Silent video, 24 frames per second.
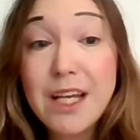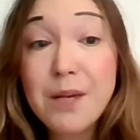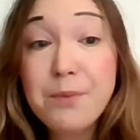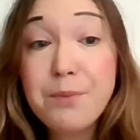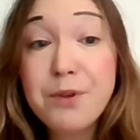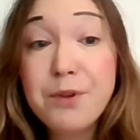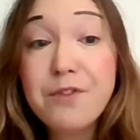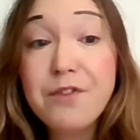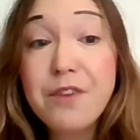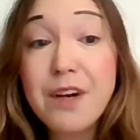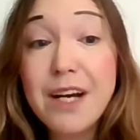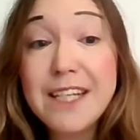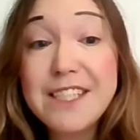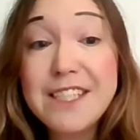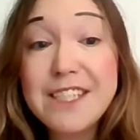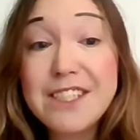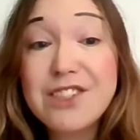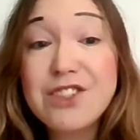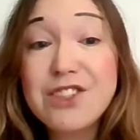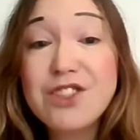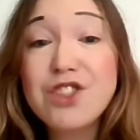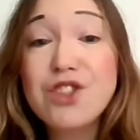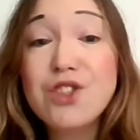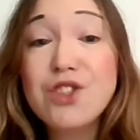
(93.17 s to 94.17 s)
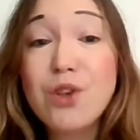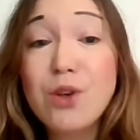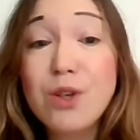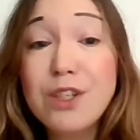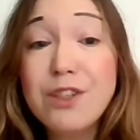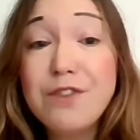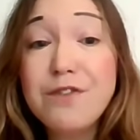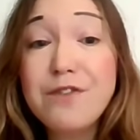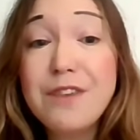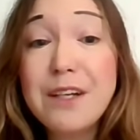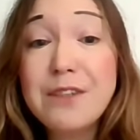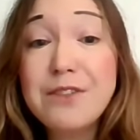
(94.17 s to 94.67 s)
it provided a
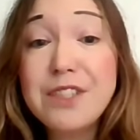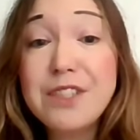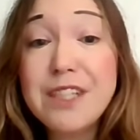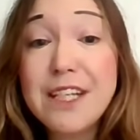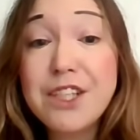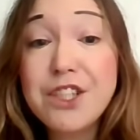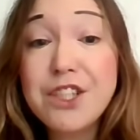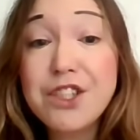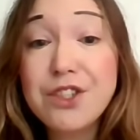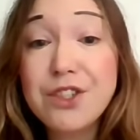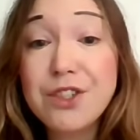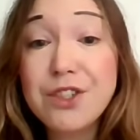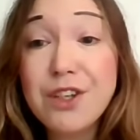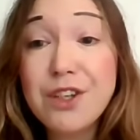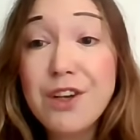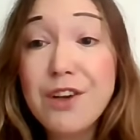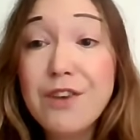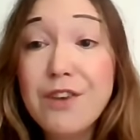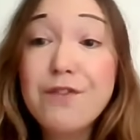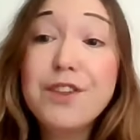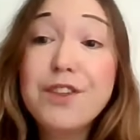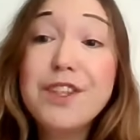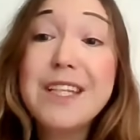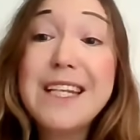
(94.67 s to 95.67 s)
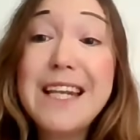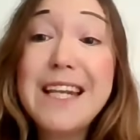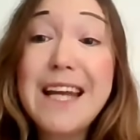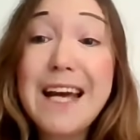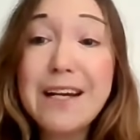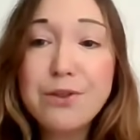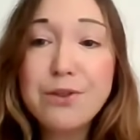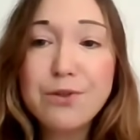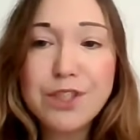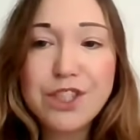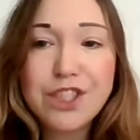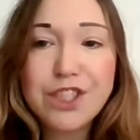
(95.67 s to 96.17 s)
solid foundation for the
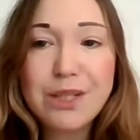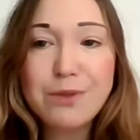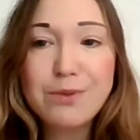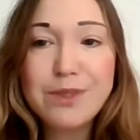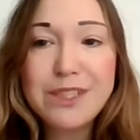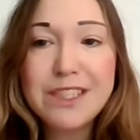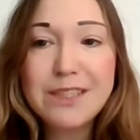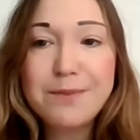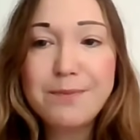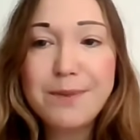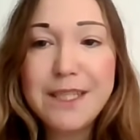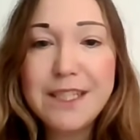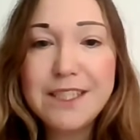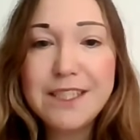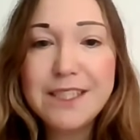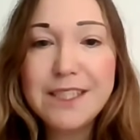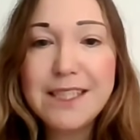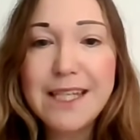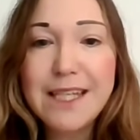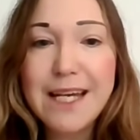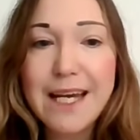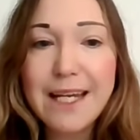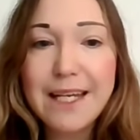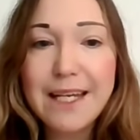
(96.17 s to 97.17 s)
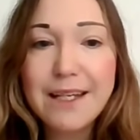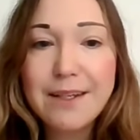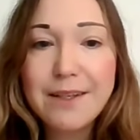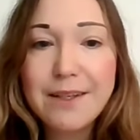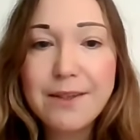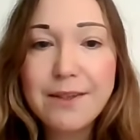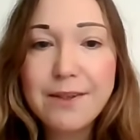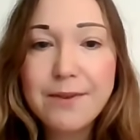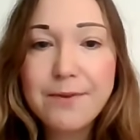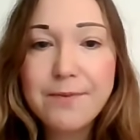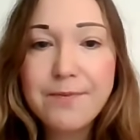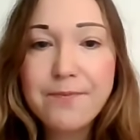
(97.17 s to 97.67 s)
language that we speak today
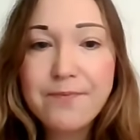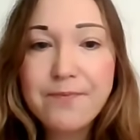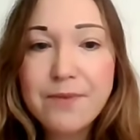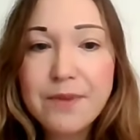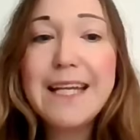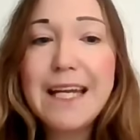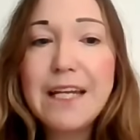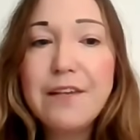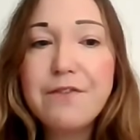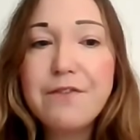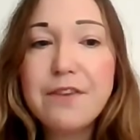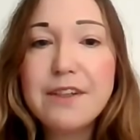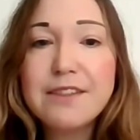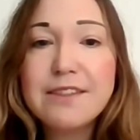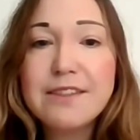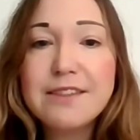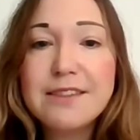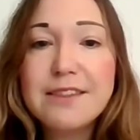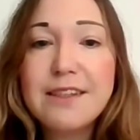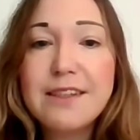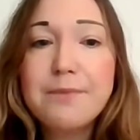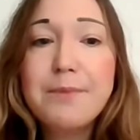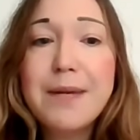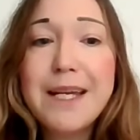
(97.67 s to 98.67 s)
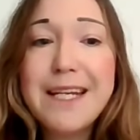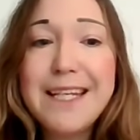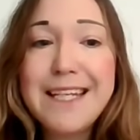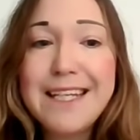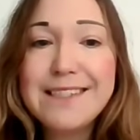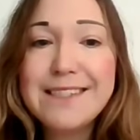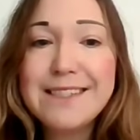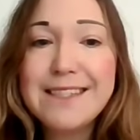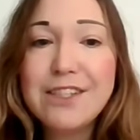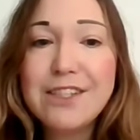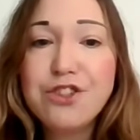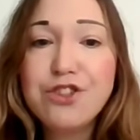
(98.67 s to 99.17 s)
and gave us
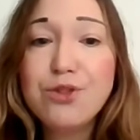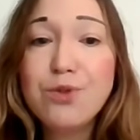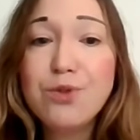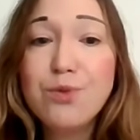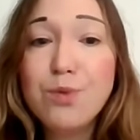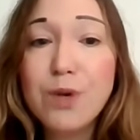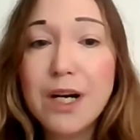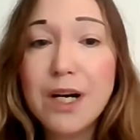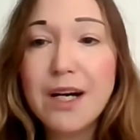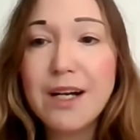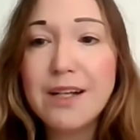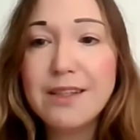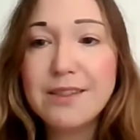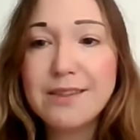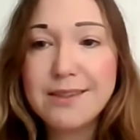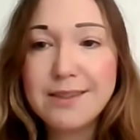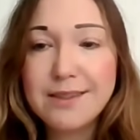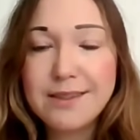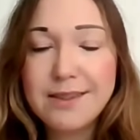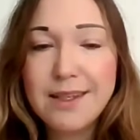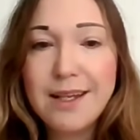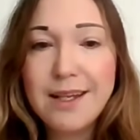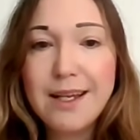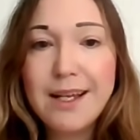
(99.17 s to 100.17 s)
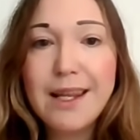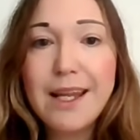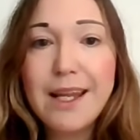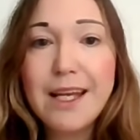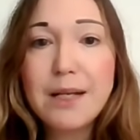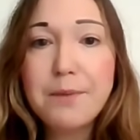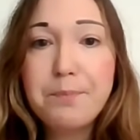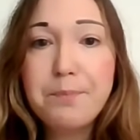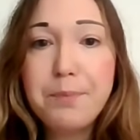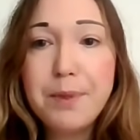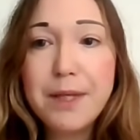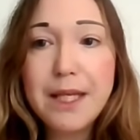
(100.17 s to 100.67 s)
many essential words
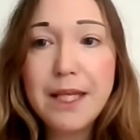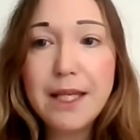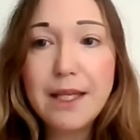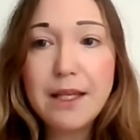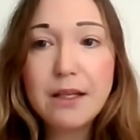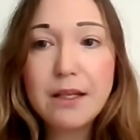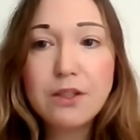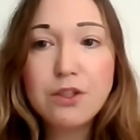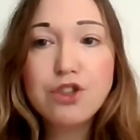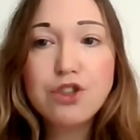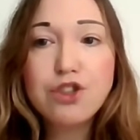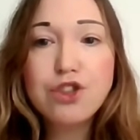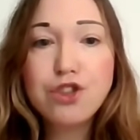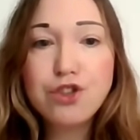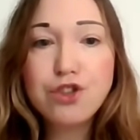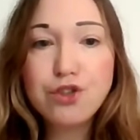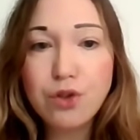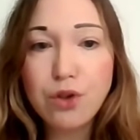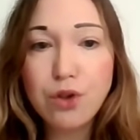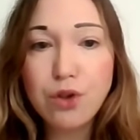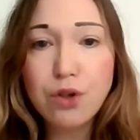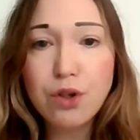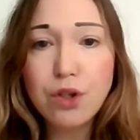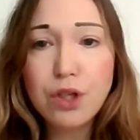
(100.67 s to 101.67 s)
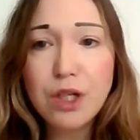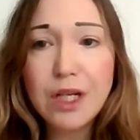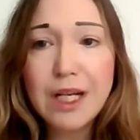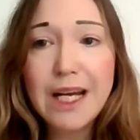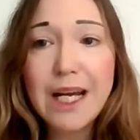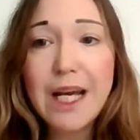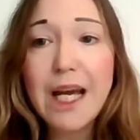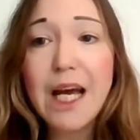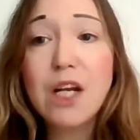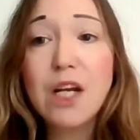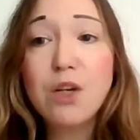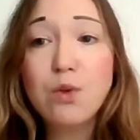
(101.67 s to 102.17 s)
like be, strong,
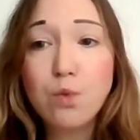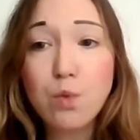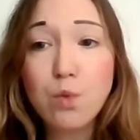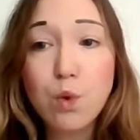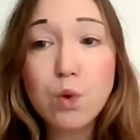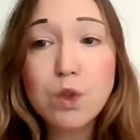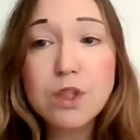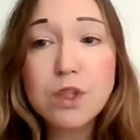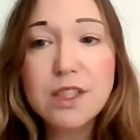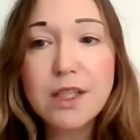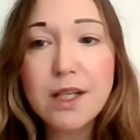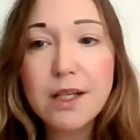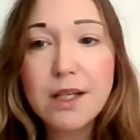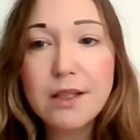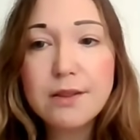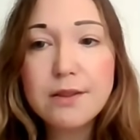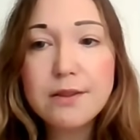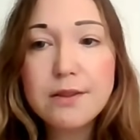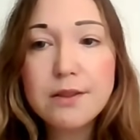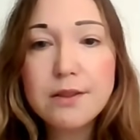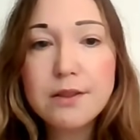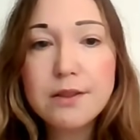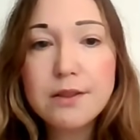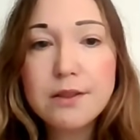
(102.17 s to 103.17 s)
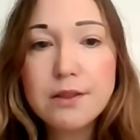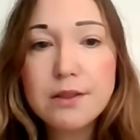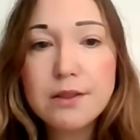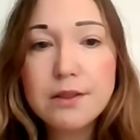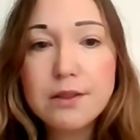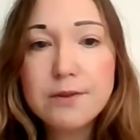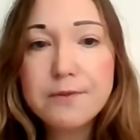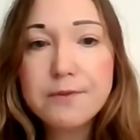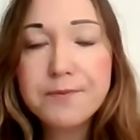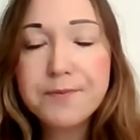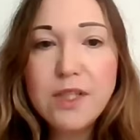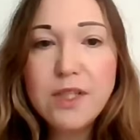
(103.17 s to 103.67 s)
and water.
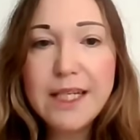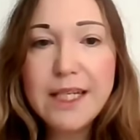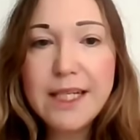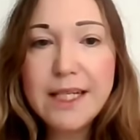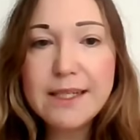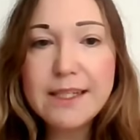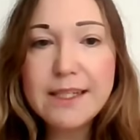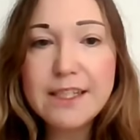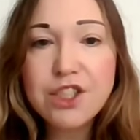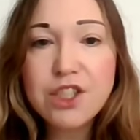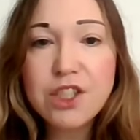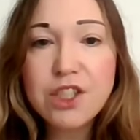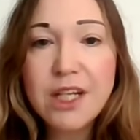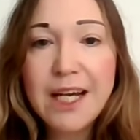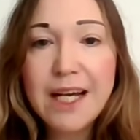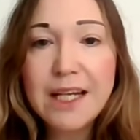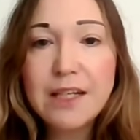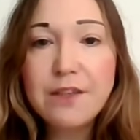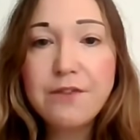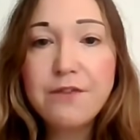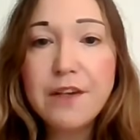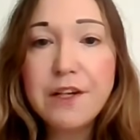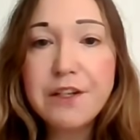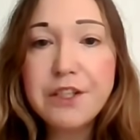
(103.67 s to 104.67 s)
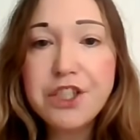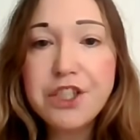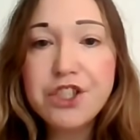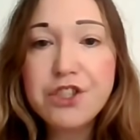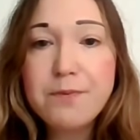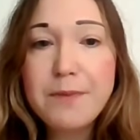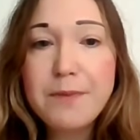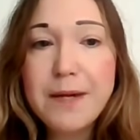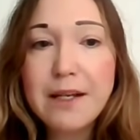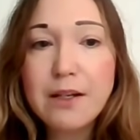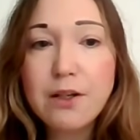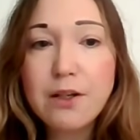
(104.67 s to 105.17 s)
Old English had very
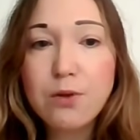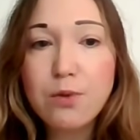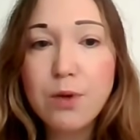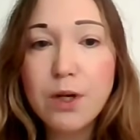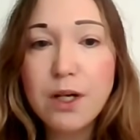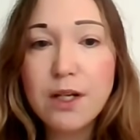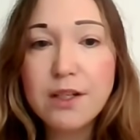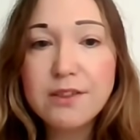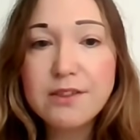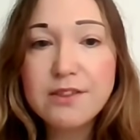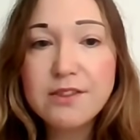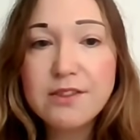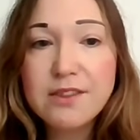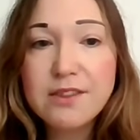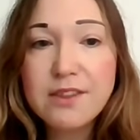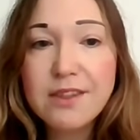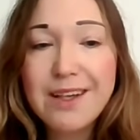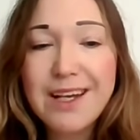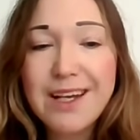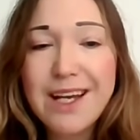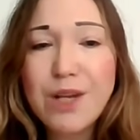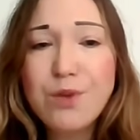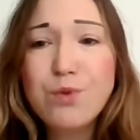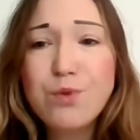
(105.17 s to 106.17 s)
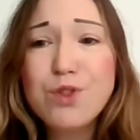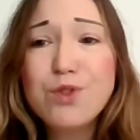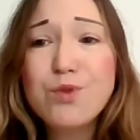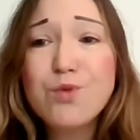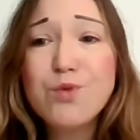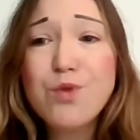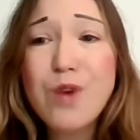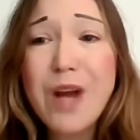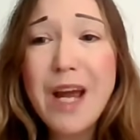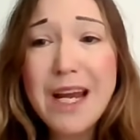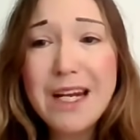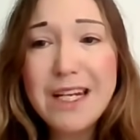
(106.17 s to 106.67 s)
Germanic words and was
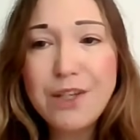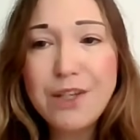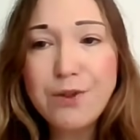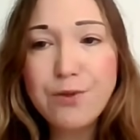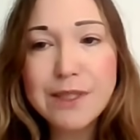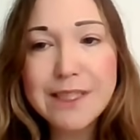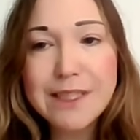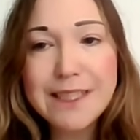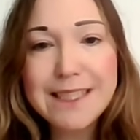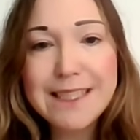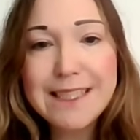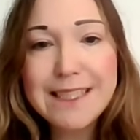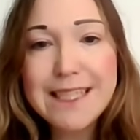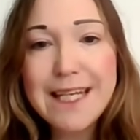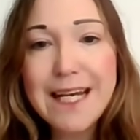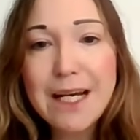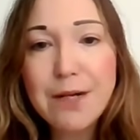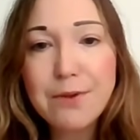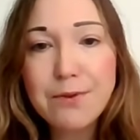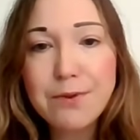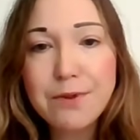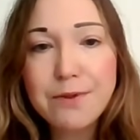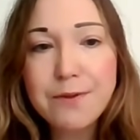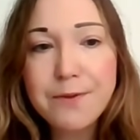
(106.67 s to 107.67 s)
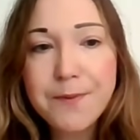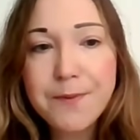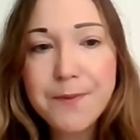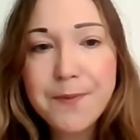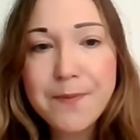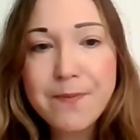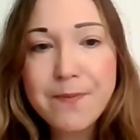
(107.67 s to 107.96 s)
rarely written down.